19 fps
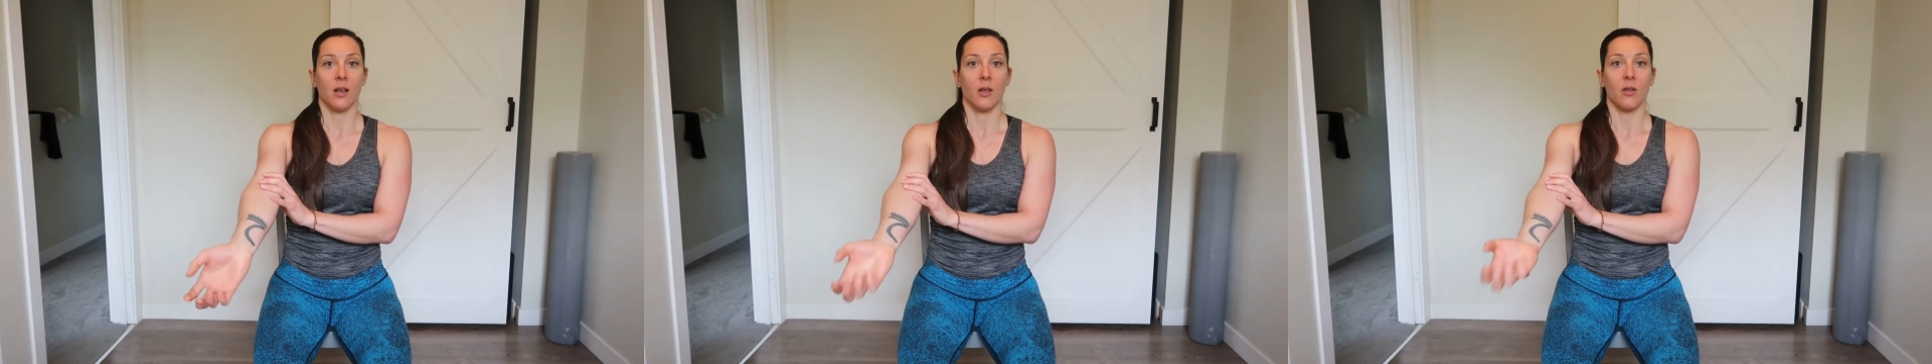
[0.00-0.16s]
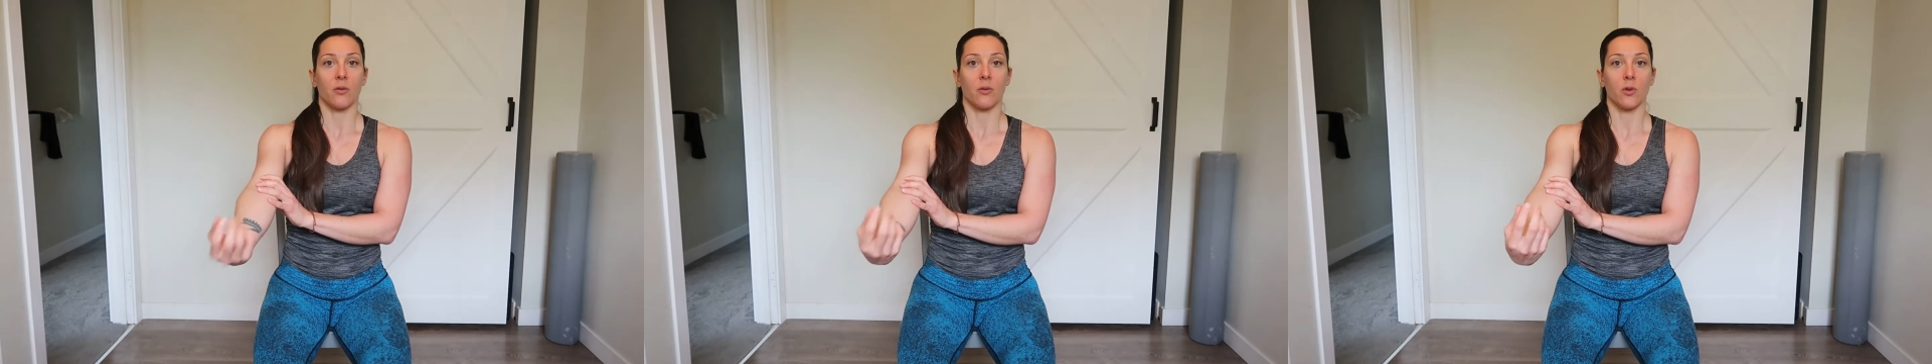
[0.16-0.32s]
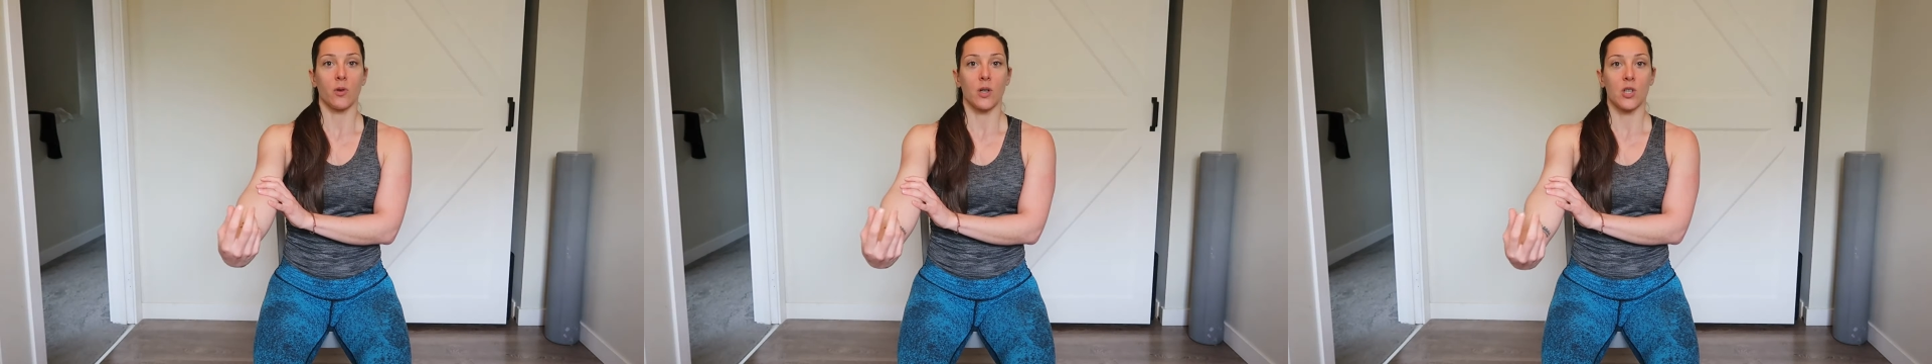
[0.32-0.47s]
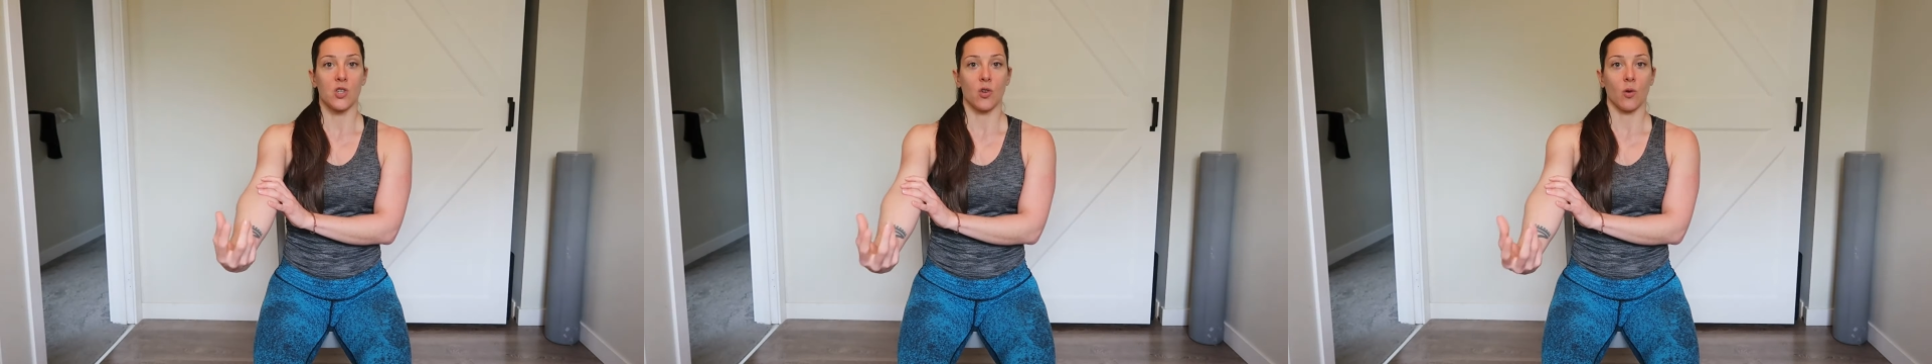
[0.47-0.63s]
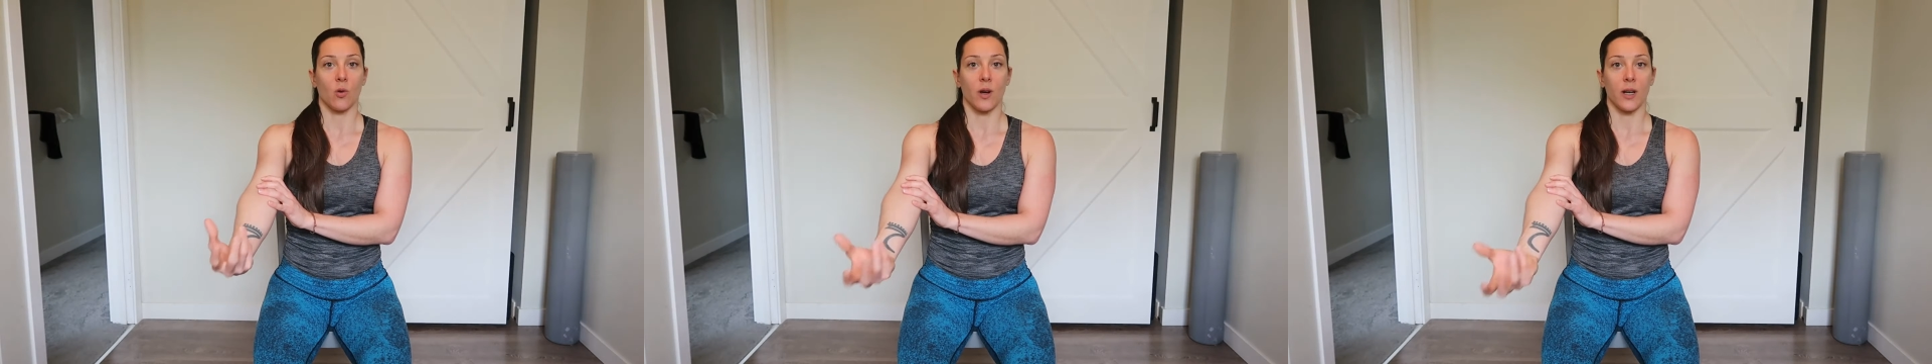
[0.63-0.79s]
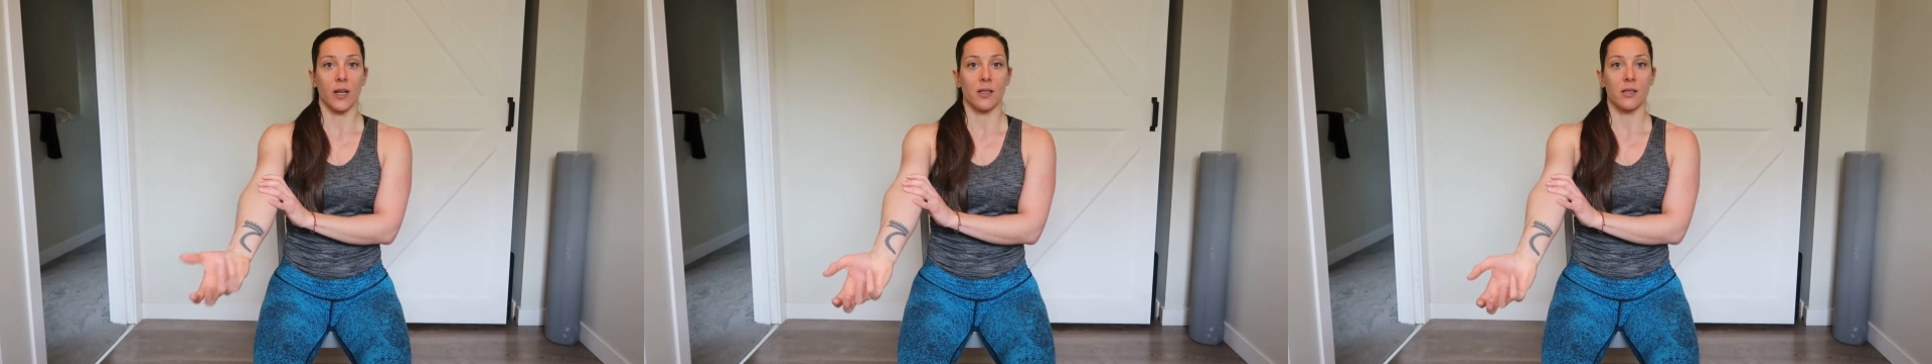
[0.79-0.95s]
through a
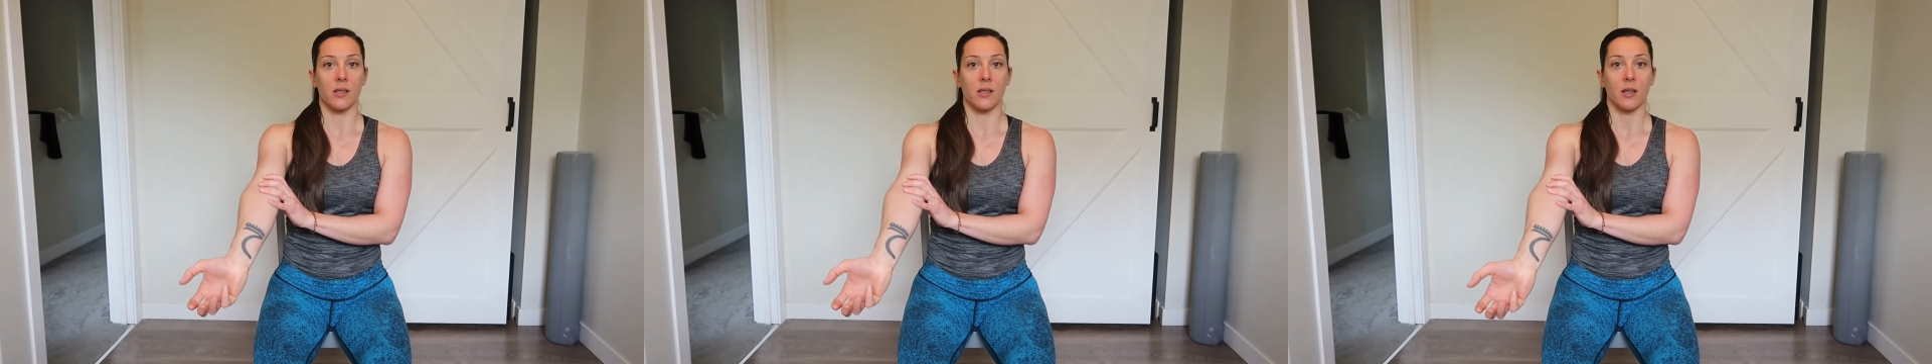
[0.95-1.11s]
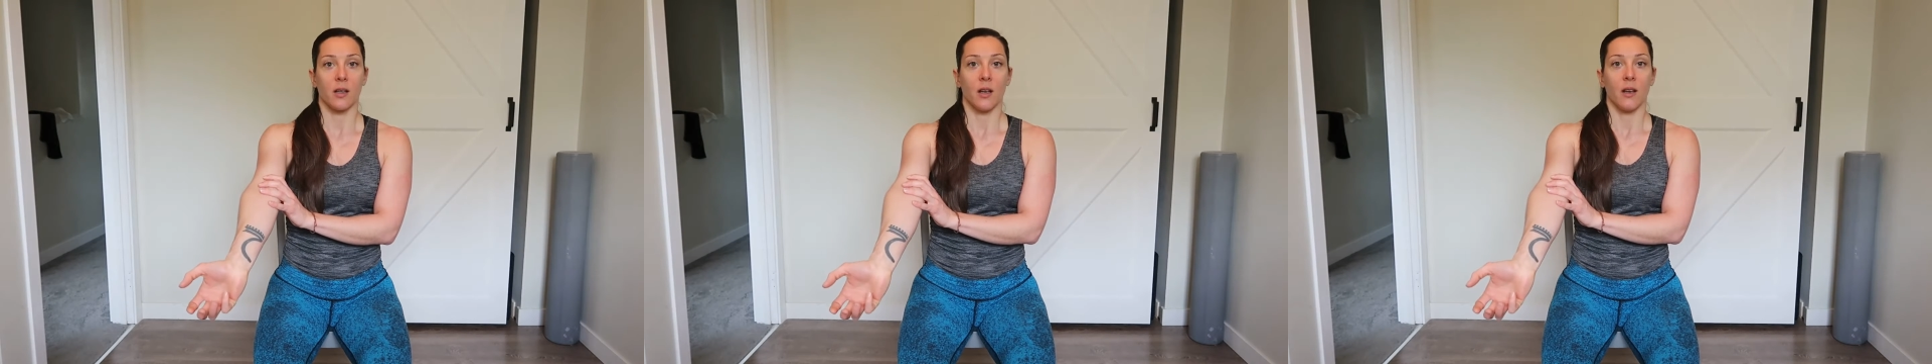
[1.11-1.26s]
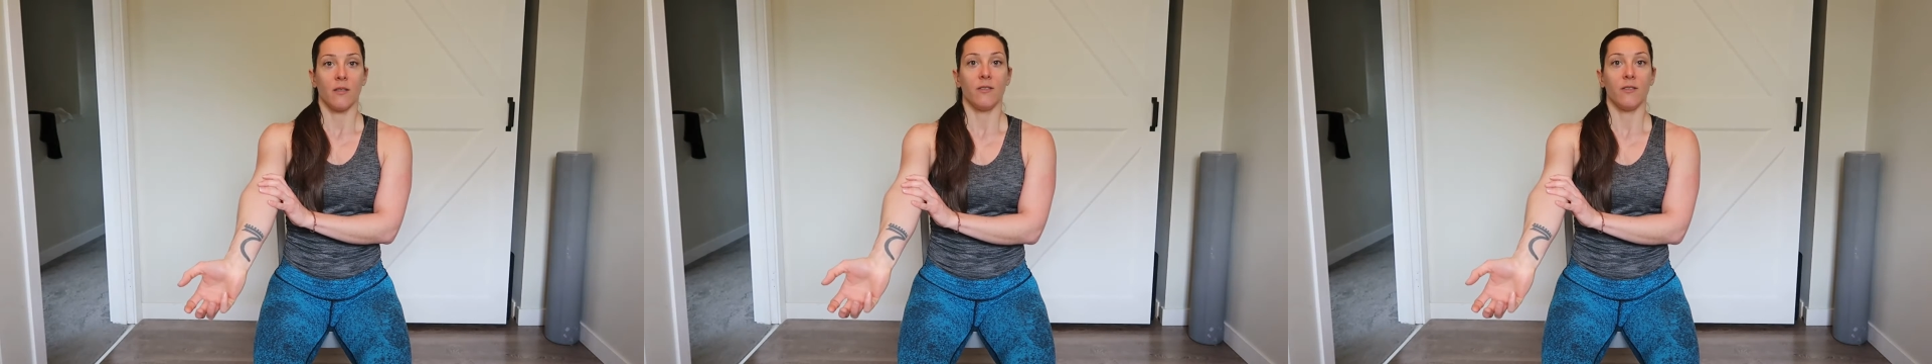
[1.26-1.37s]
joint